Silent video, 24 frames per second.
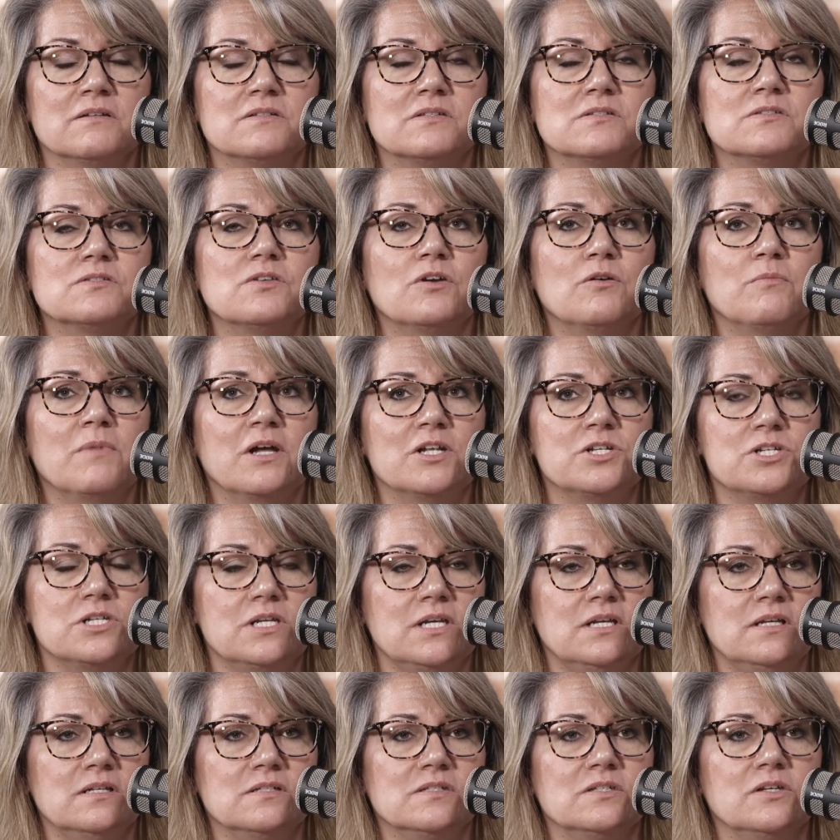so much
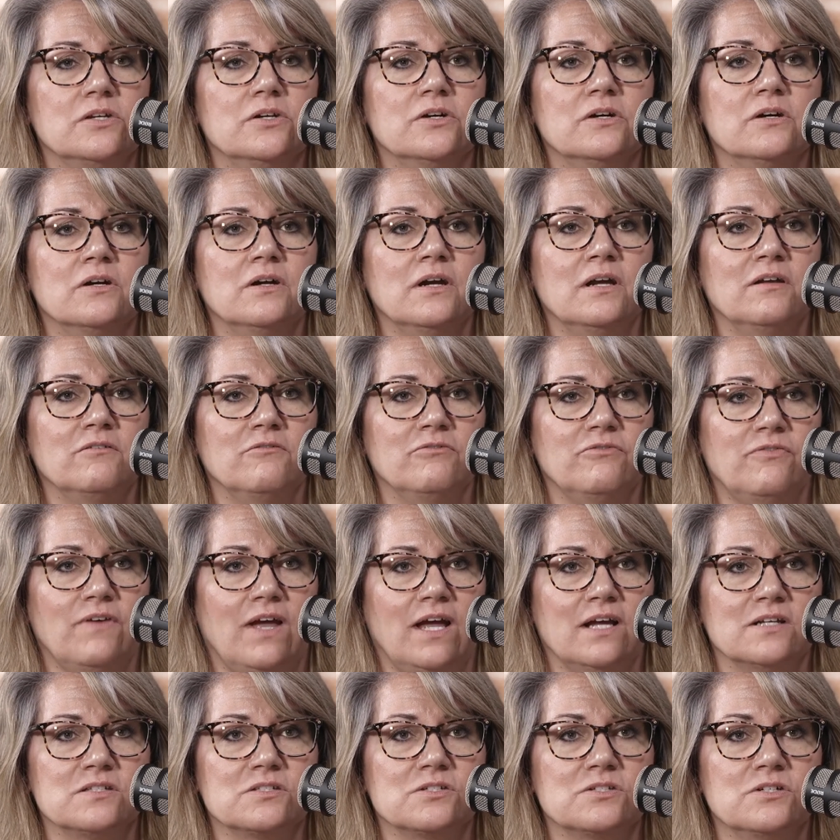easier and
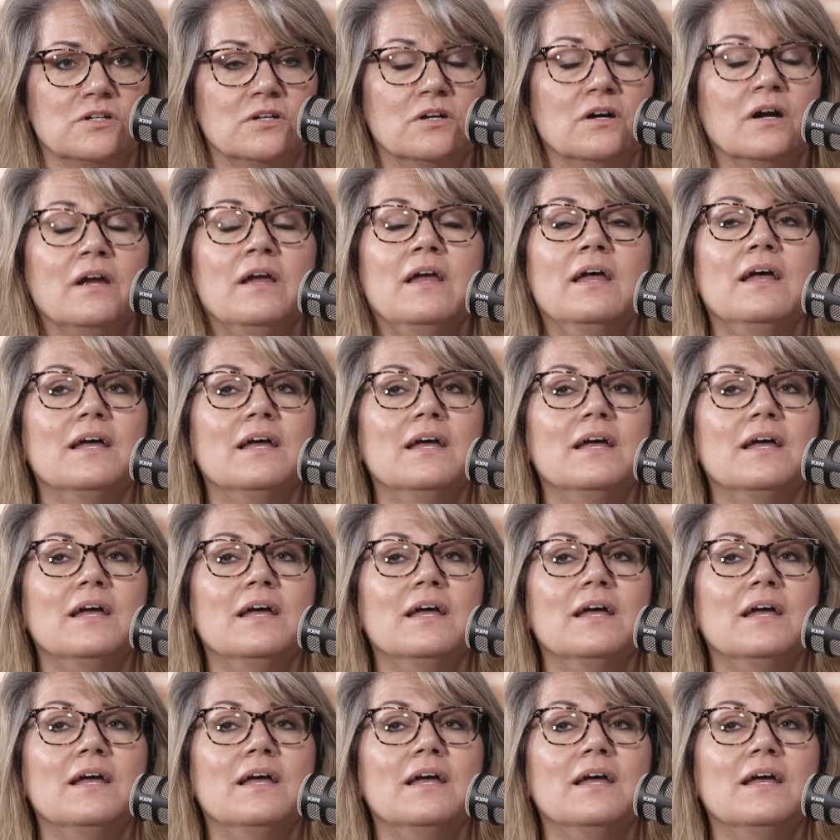faster.